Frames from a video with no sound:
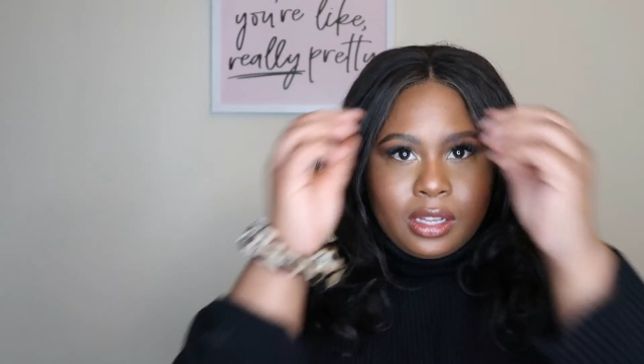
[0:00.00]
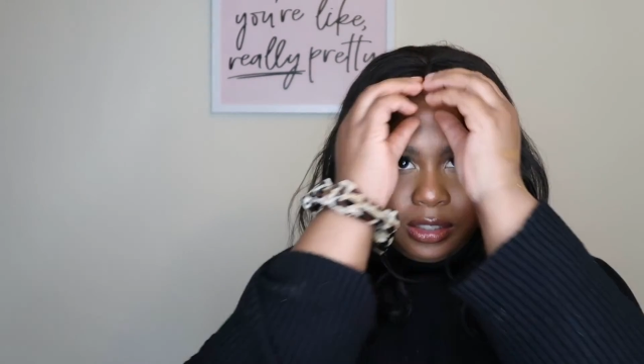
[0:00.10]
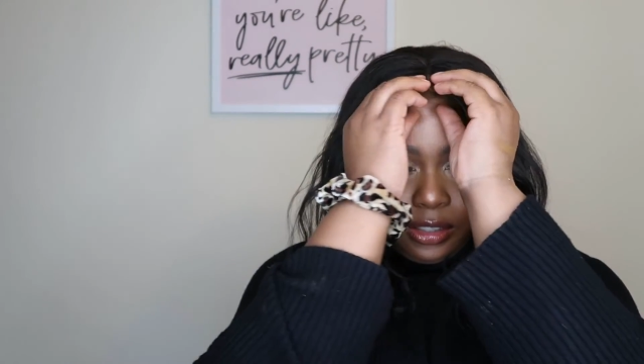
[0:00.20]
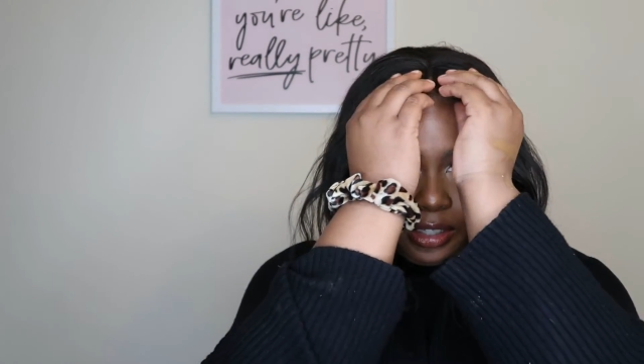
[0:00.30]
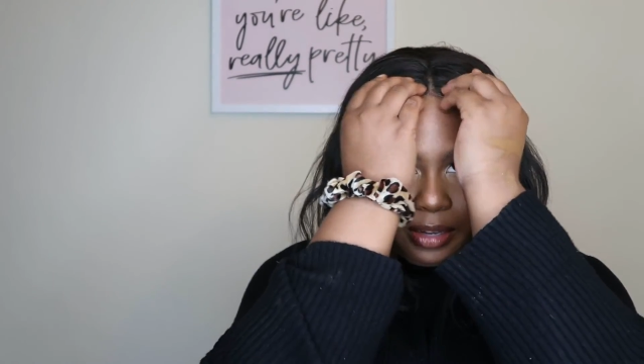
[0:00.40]

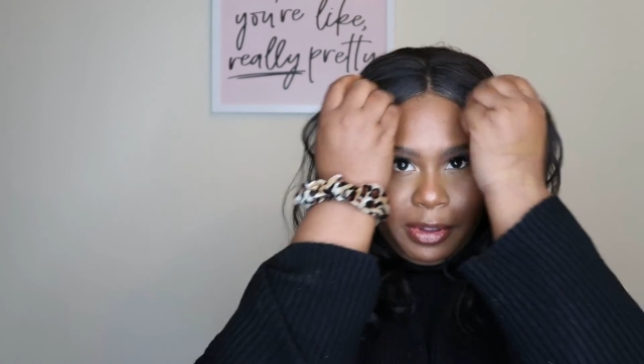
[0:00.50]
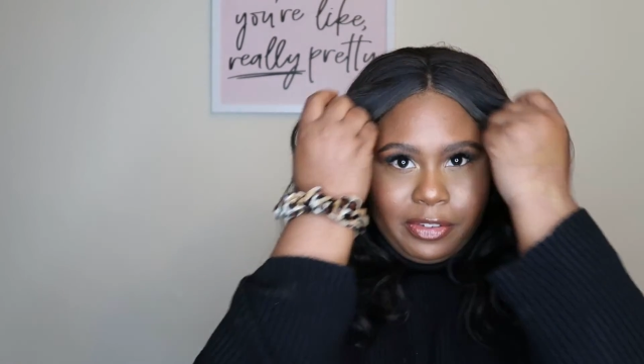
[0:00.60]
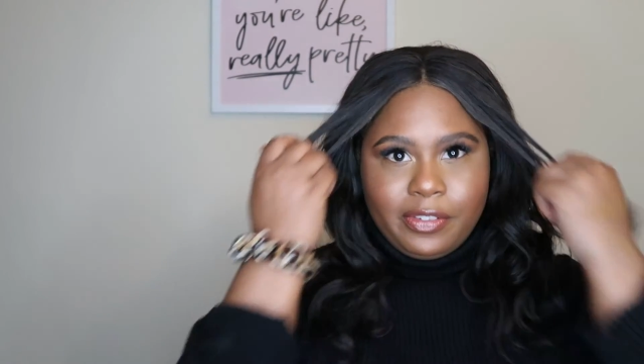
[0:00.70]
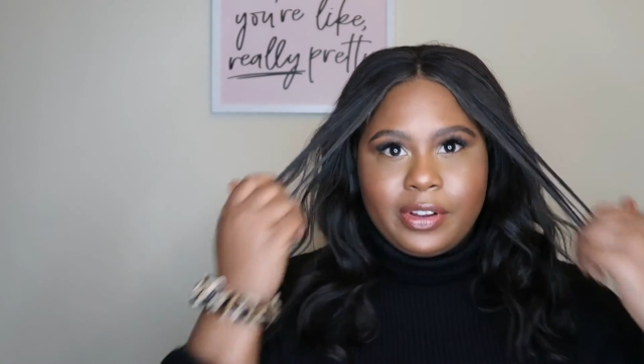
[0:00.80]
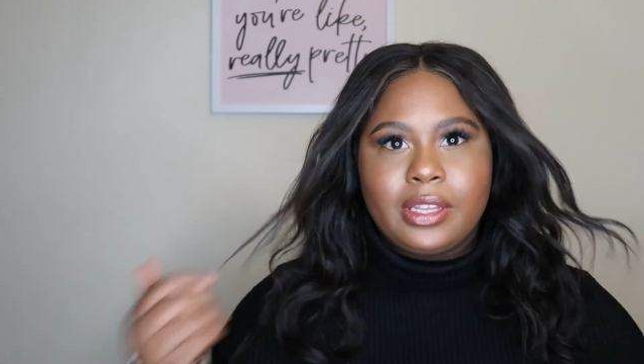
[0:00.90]
This is like my
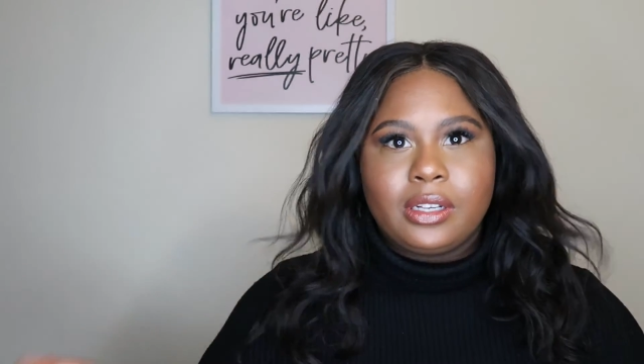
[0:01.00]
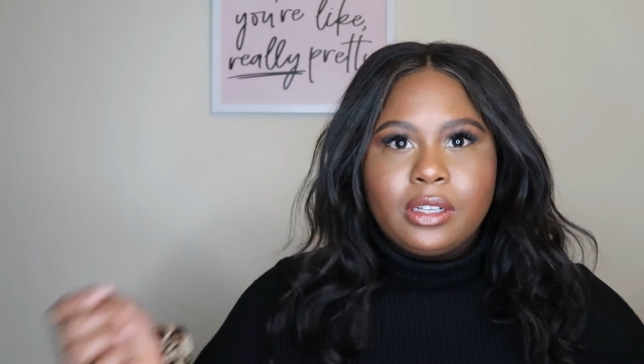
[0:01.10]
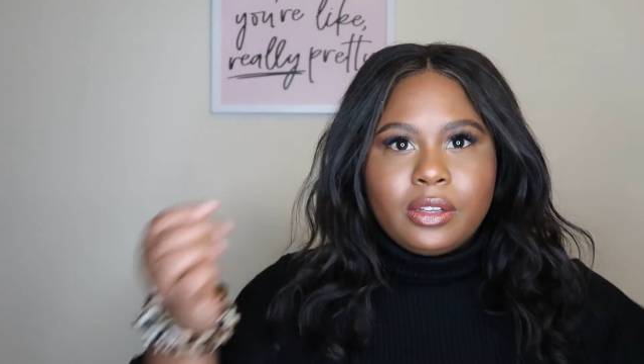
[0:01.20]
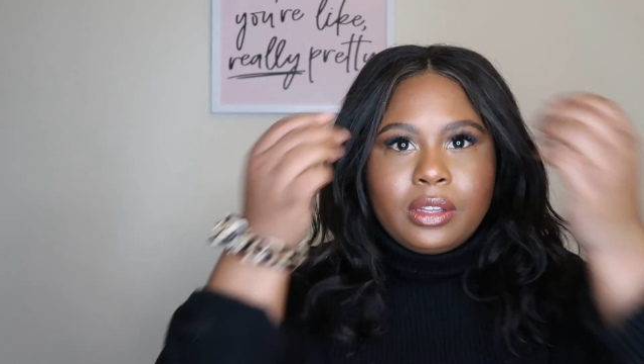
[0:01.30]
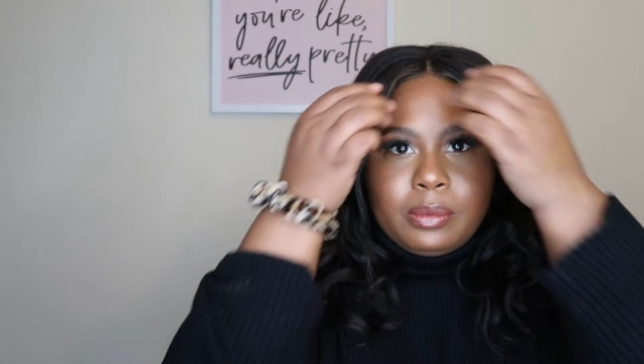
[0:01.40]
favorite thing
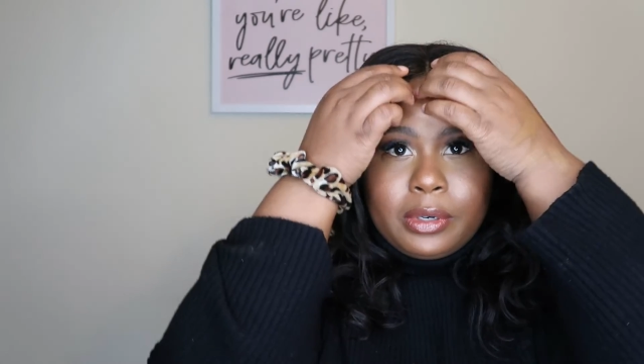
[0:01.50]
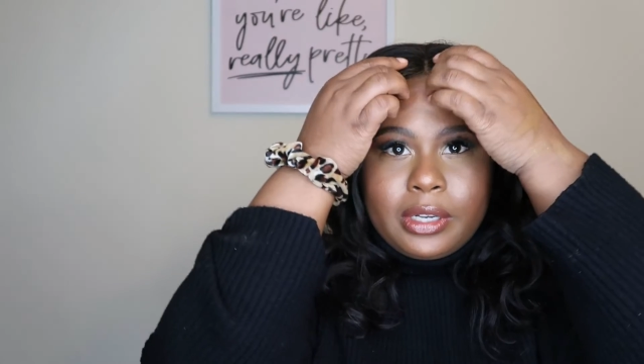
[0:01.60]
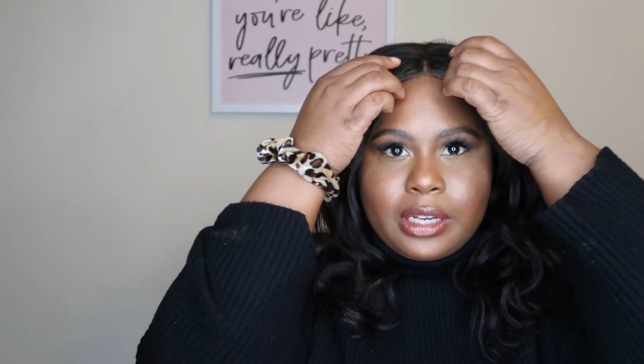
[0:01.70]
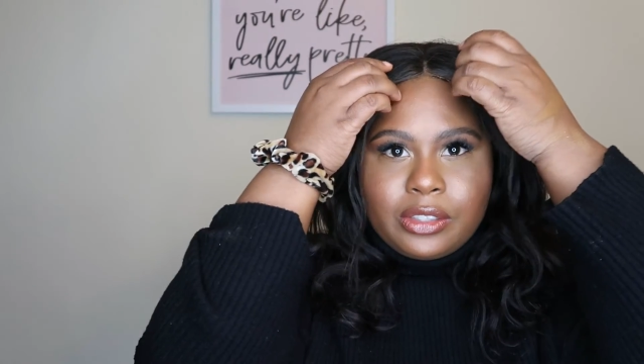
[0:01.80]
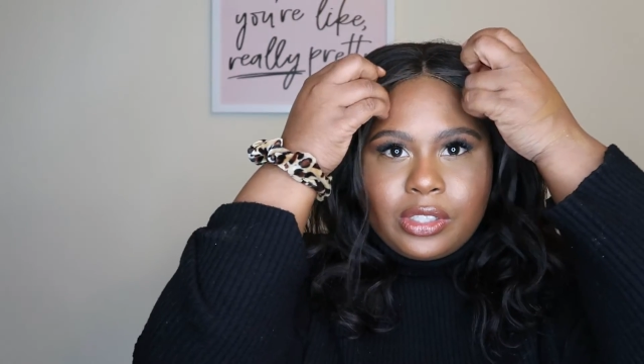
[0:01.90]
to do in the
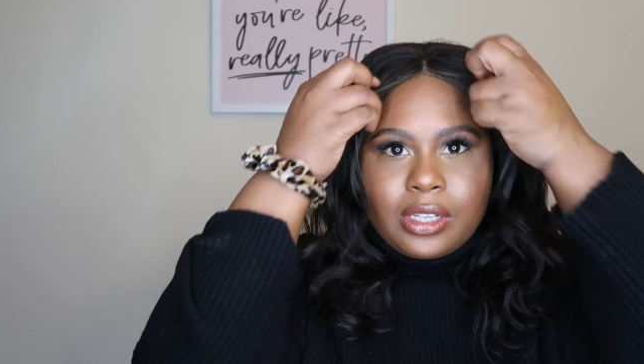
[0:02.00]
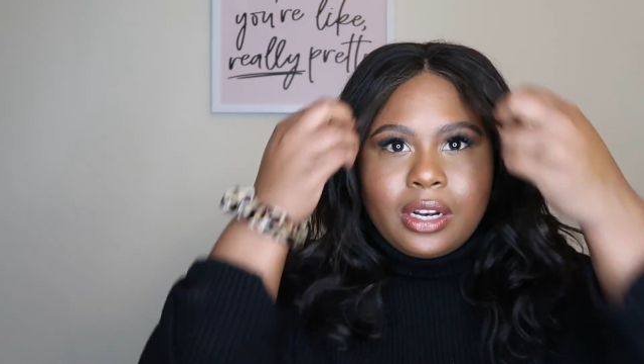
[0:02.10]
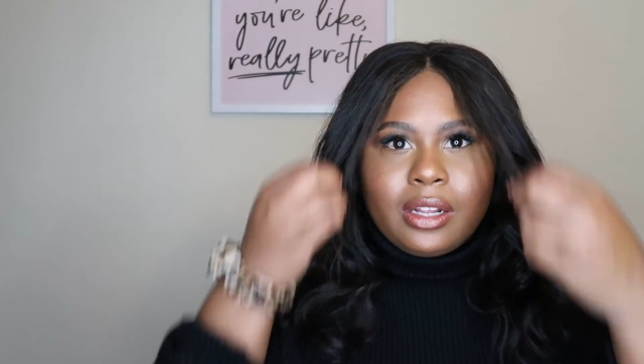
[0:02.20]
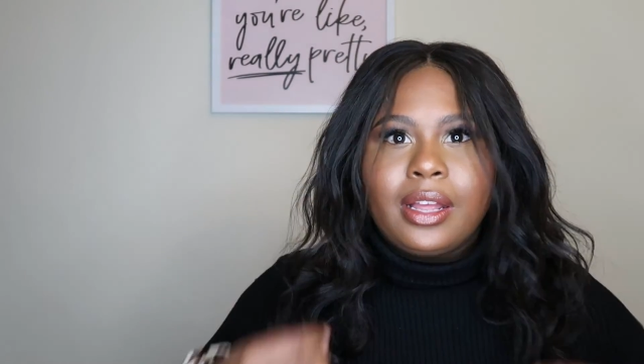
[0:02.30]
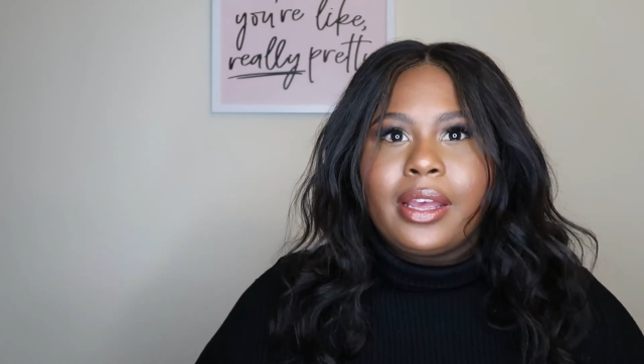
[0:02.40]
morning. I just
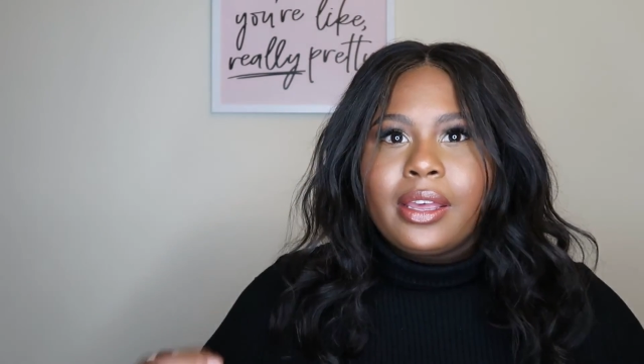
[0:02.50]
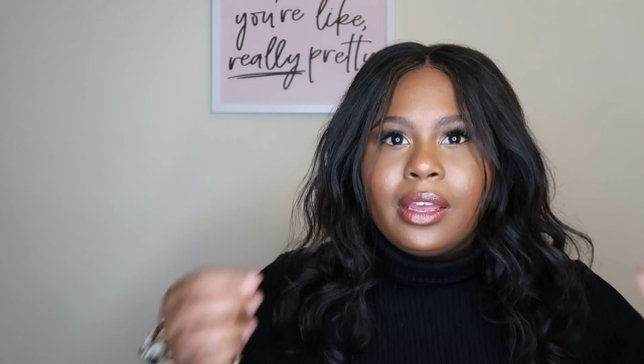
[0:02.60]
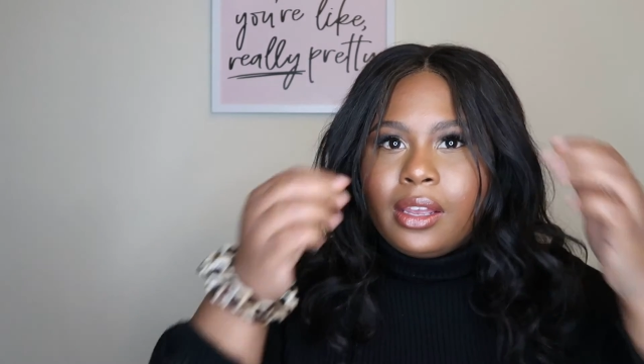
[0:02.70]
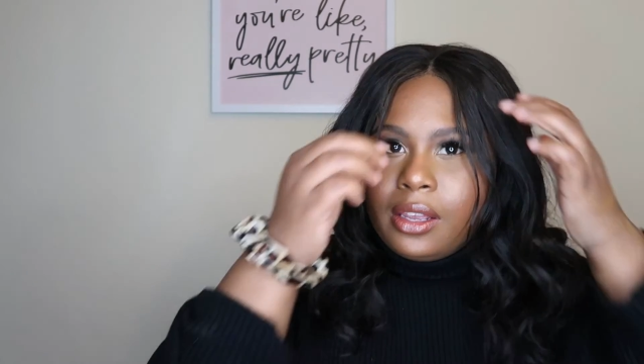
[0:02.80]
kind of like,